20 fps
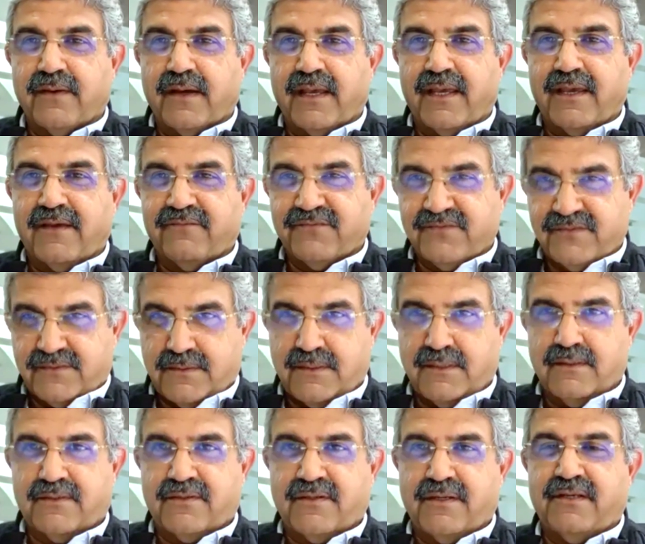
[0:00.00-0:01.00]
I have
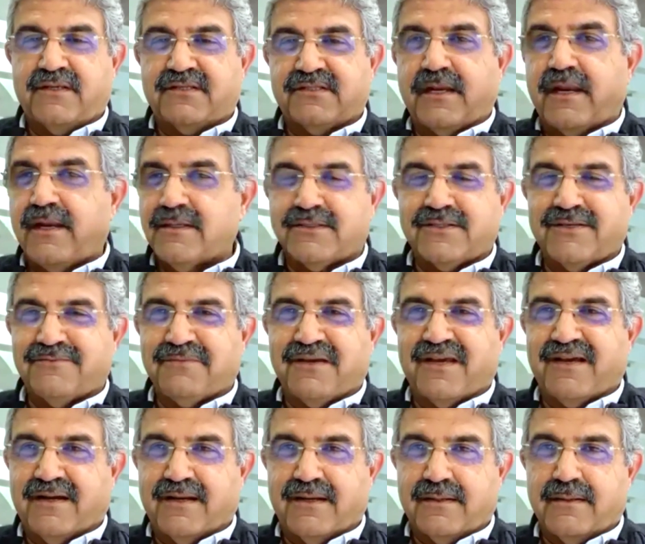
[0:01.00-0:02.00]
still 3 stents in my
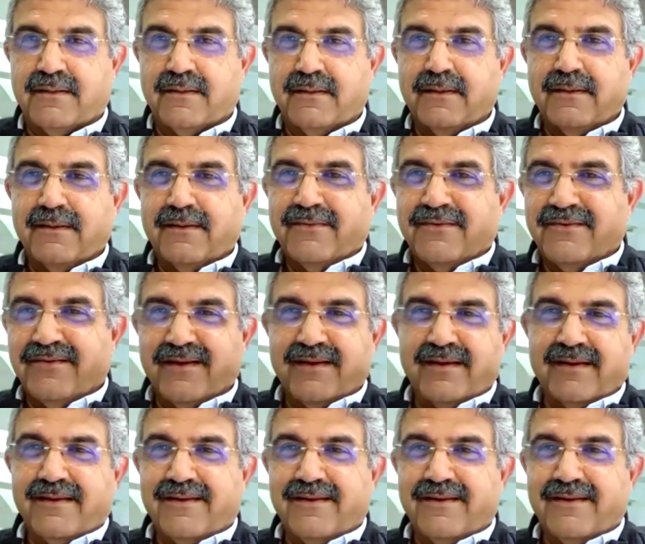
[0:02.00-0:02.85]
heart, right?